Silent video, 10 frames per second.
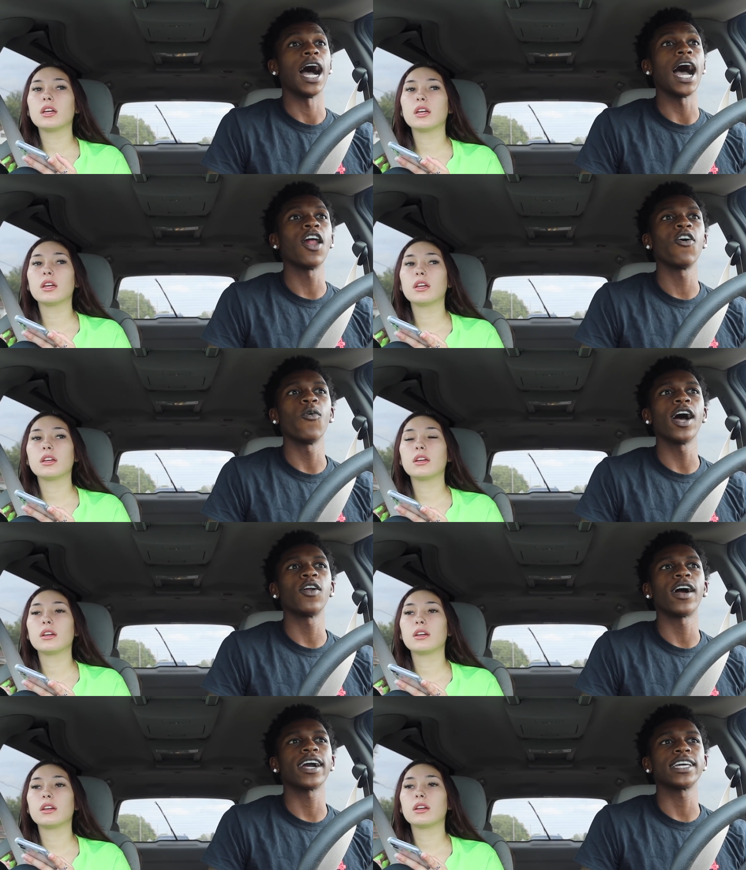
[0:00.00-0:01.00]
Speaker 1: I don't. Why
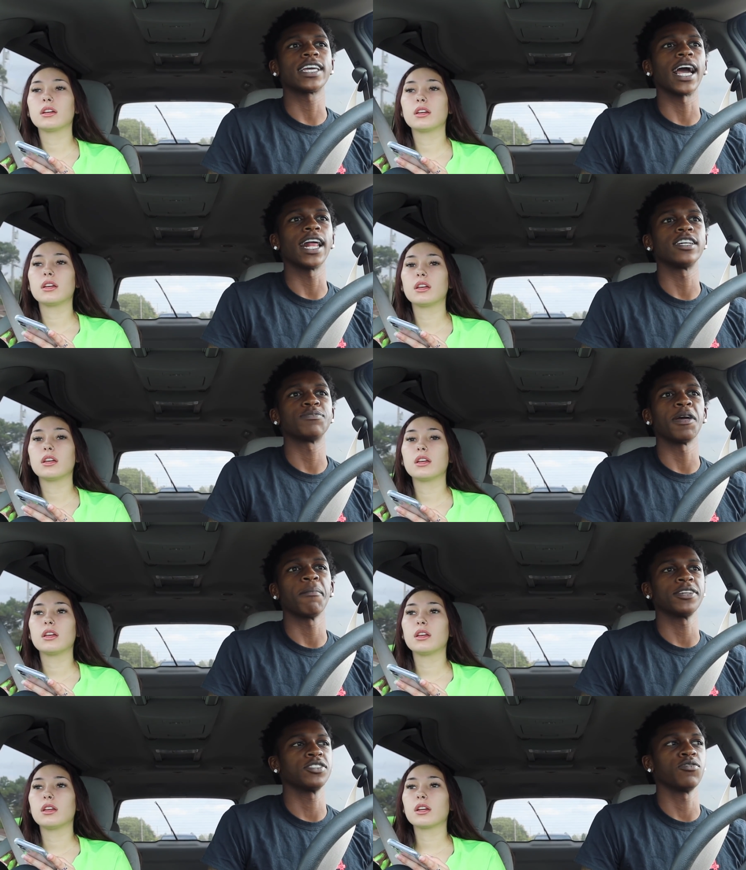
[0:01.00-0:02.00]
do I gotta
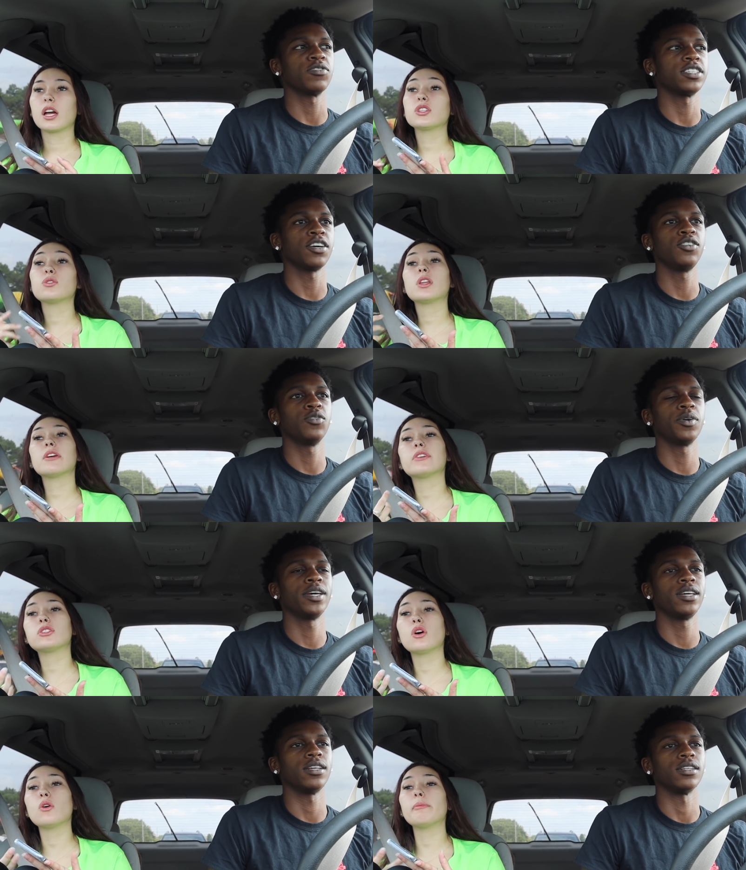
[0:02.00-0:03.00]
explain myself? Cause you
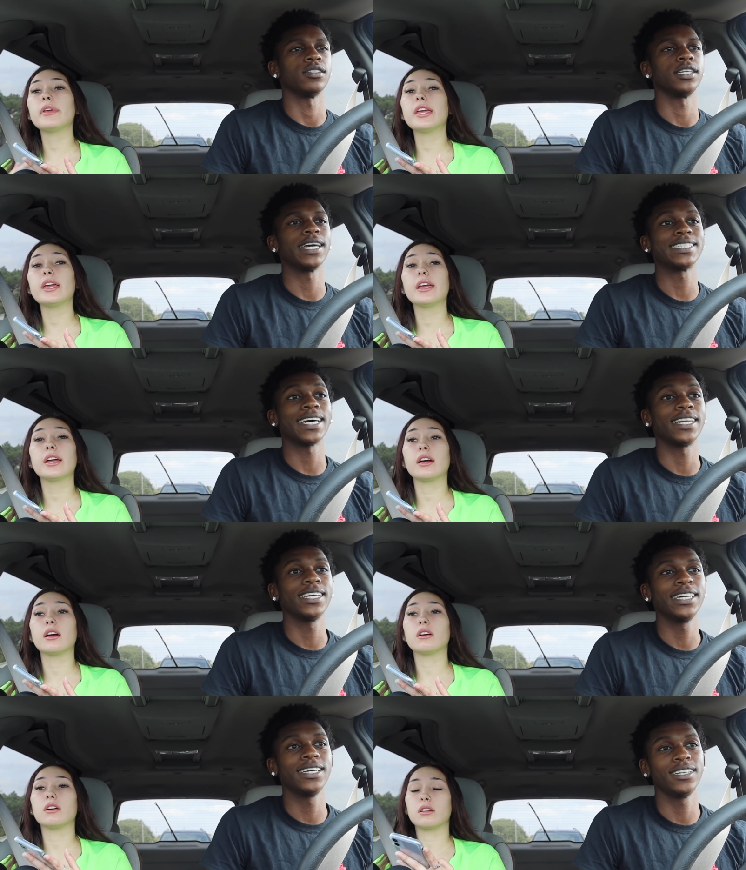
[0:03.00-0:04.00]
never told me. Yes, I
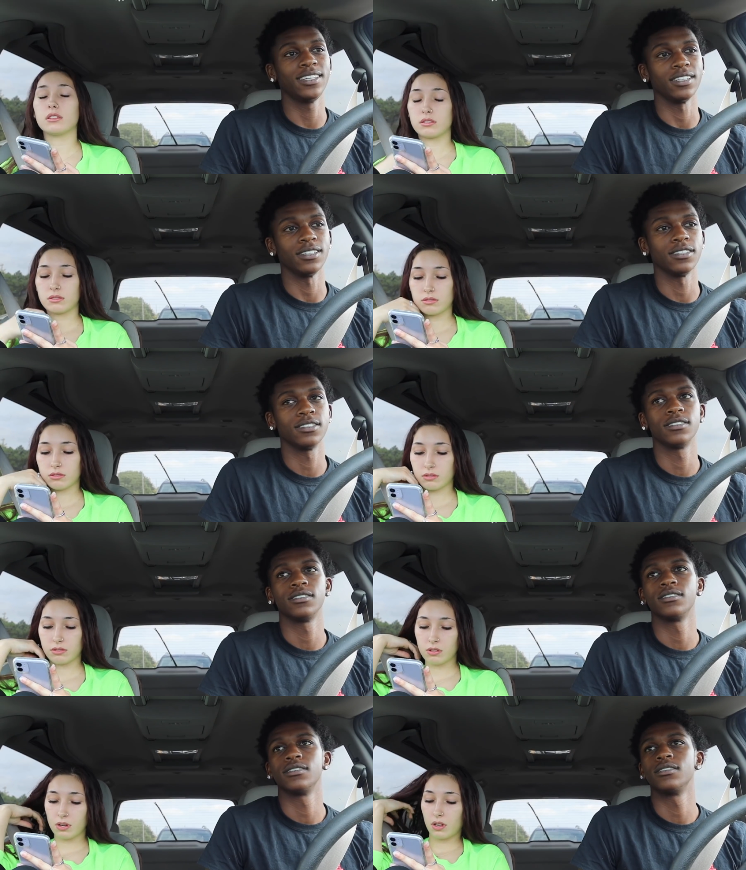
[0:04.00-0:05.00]
did.
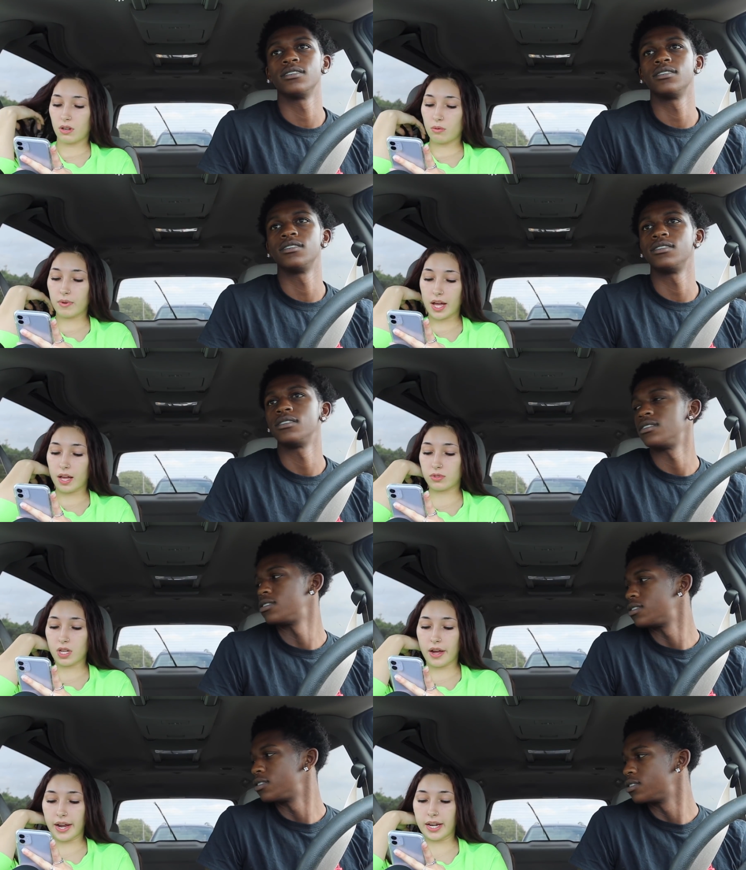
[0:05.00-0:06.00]
Well, I'm
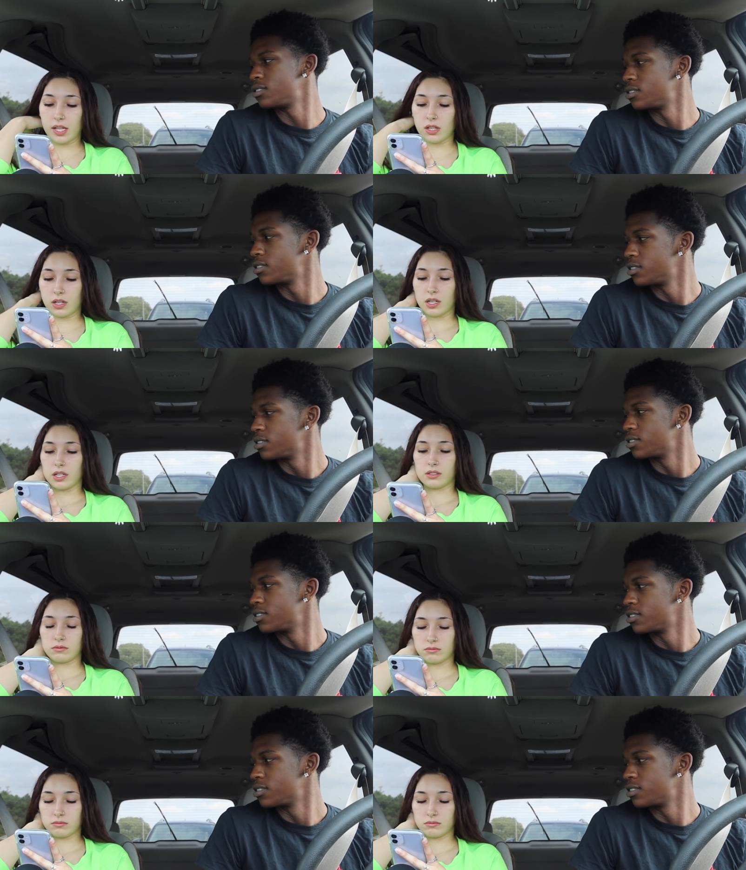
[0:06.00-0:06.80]
sorry I didn't look good.